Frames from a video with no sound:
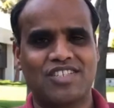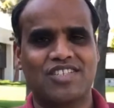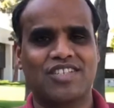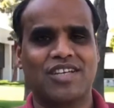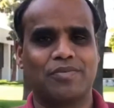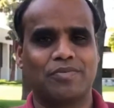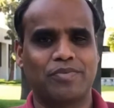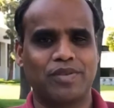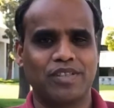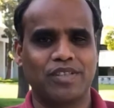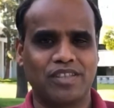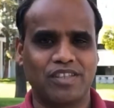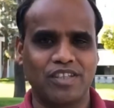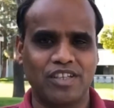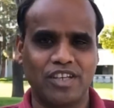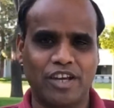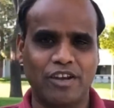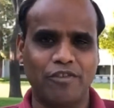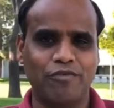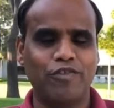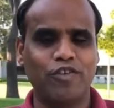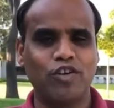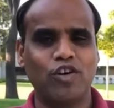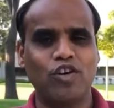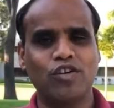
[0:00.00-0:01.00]
chapter
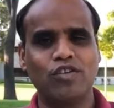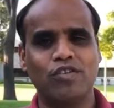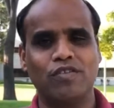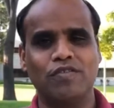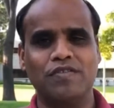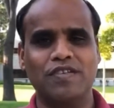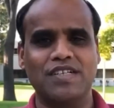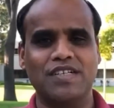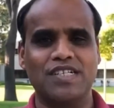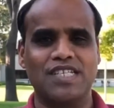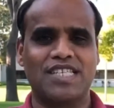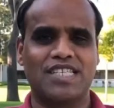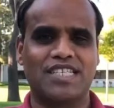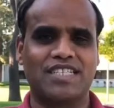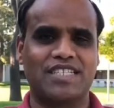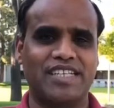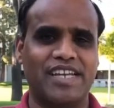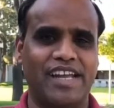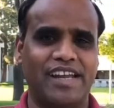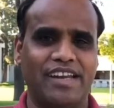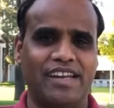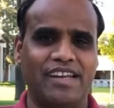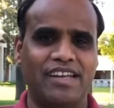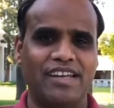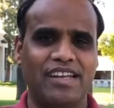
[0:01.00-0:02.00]
34, verse
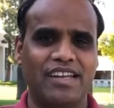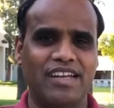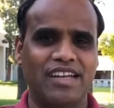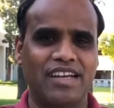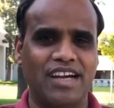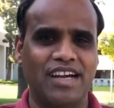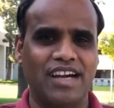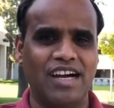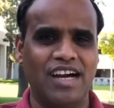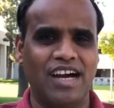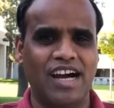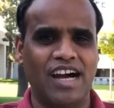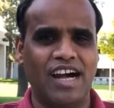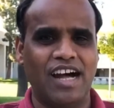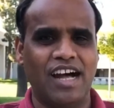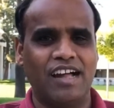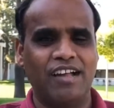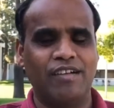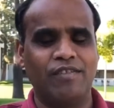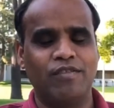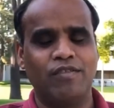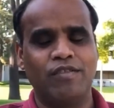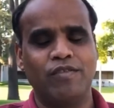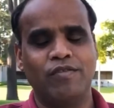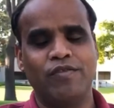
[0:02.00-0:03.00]
10.
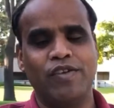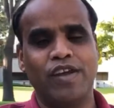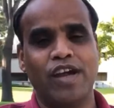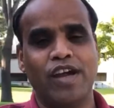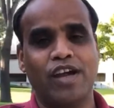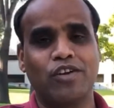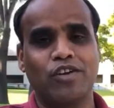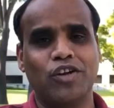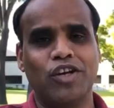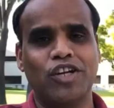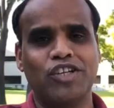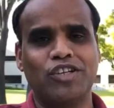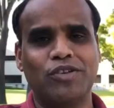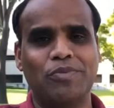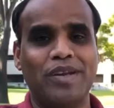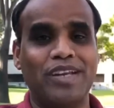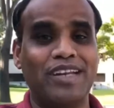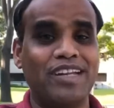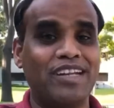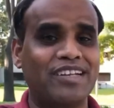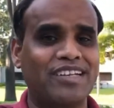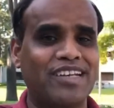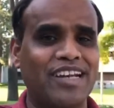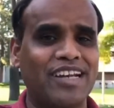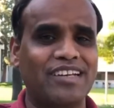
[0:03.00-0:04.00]
Uh, we are going to
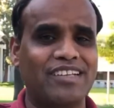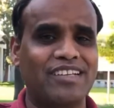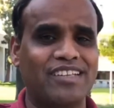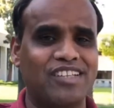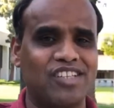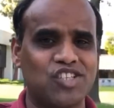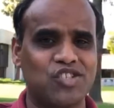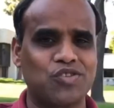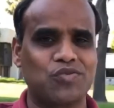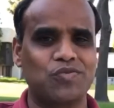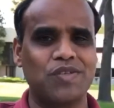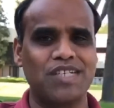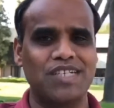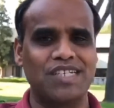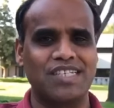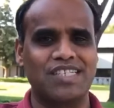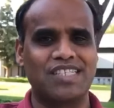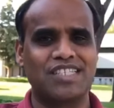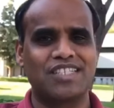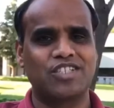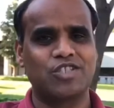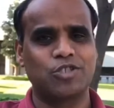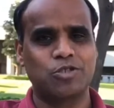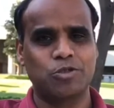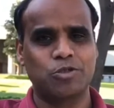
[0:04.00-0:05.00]
meditate this
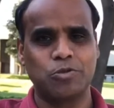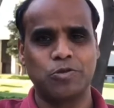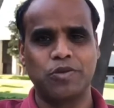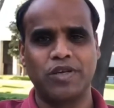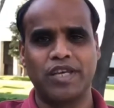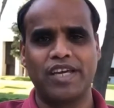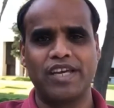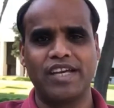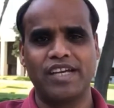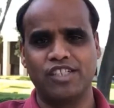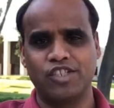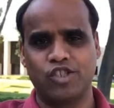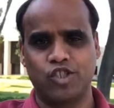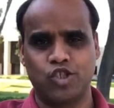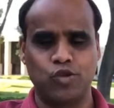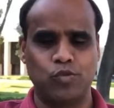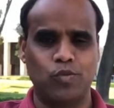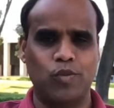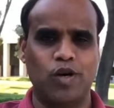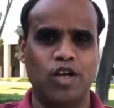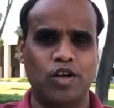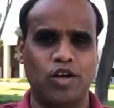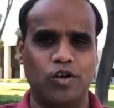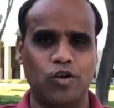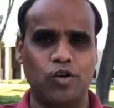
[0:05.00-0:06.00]
verse today and
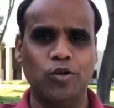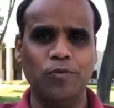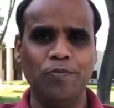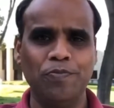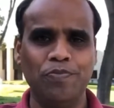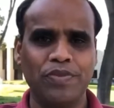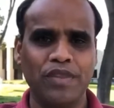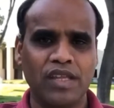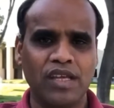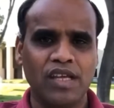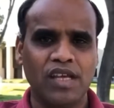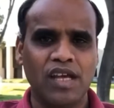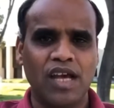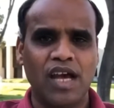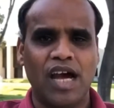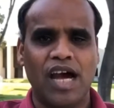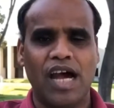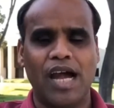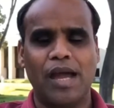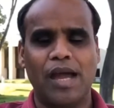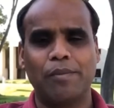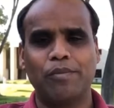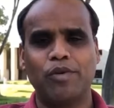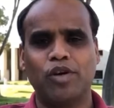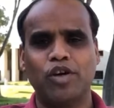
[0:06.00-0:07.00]
tomorrow.
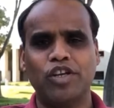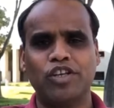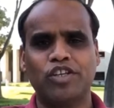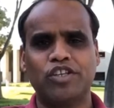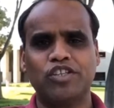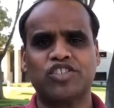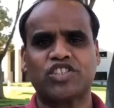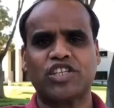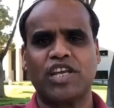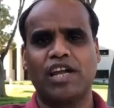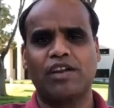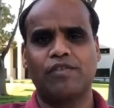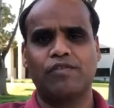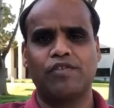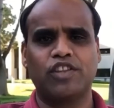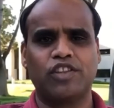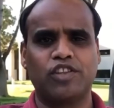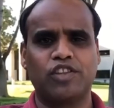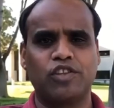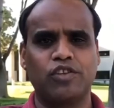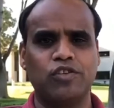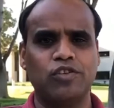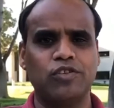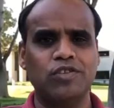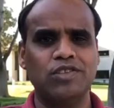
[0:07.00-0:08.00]
I am going to share with
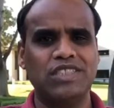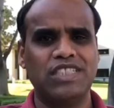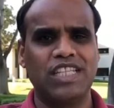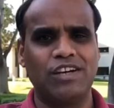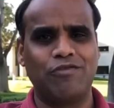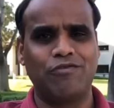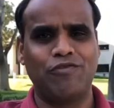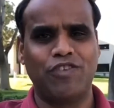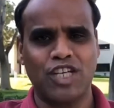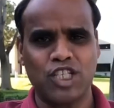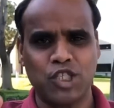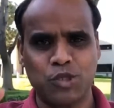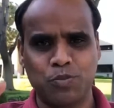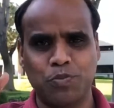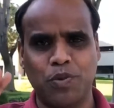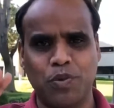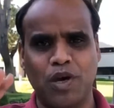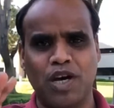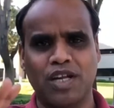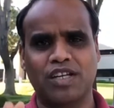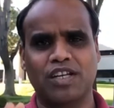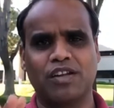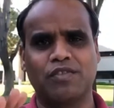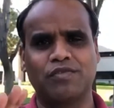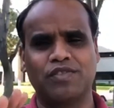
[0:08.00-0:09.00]
you the first
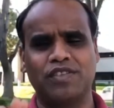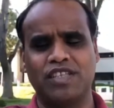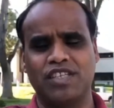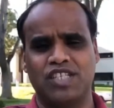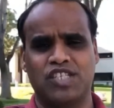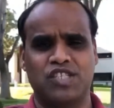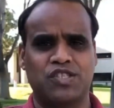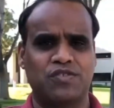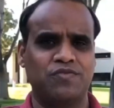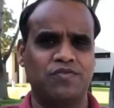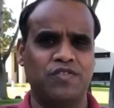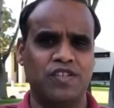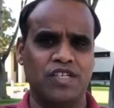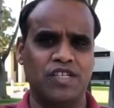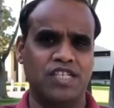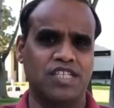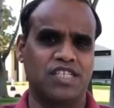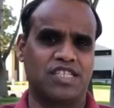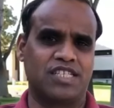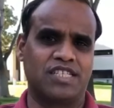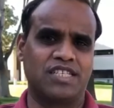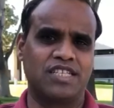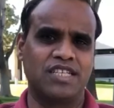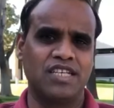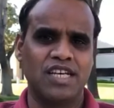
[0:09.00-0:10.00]
part of this
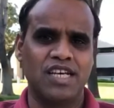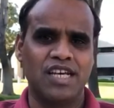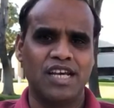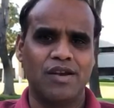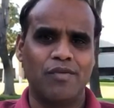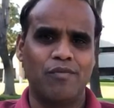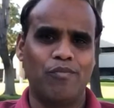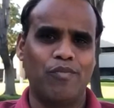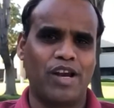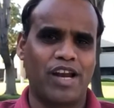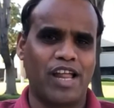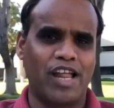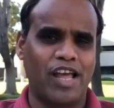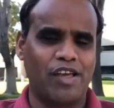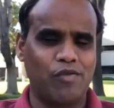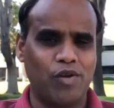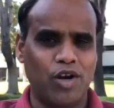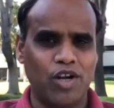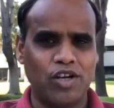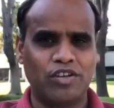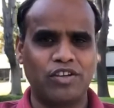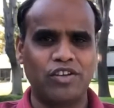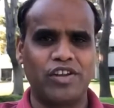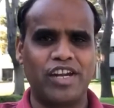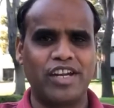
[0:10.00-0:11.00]
verse, but I
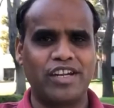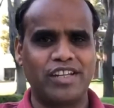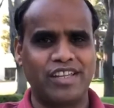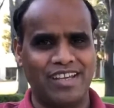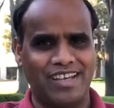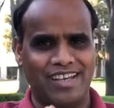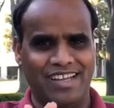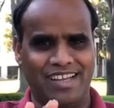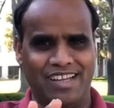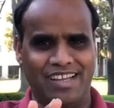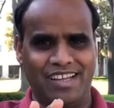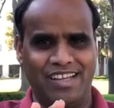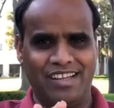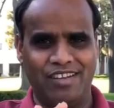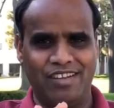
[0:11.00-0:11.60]
want to read the